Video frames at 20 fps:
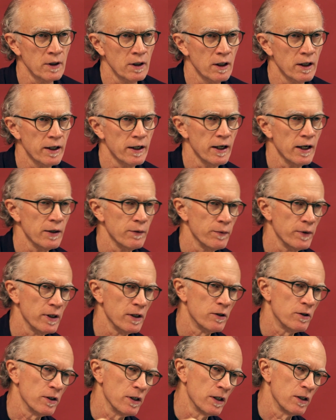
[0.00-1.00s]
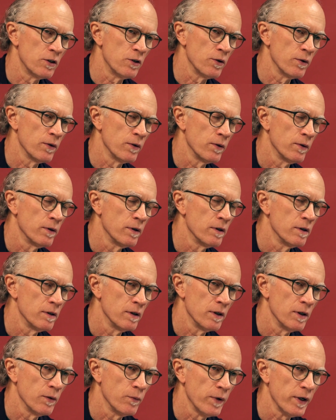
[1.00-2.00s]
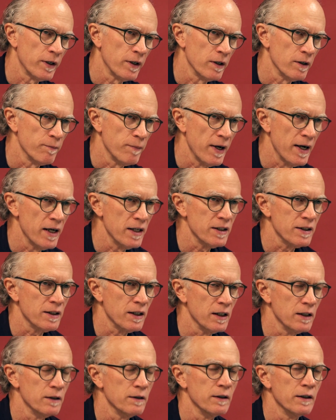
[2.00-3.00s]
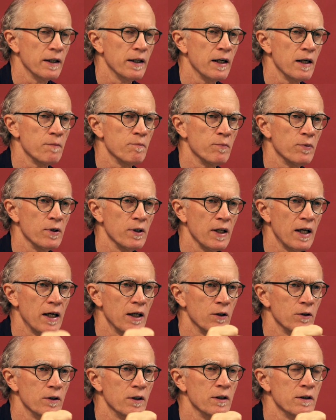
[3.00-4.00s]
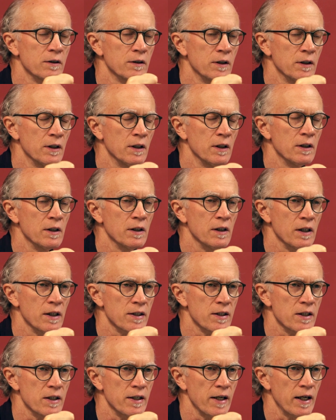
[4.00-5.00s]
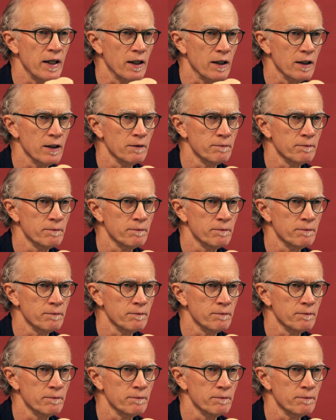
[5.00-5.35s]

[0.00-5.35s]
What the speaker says: and I reach into a wicker basket and I pull out a snake.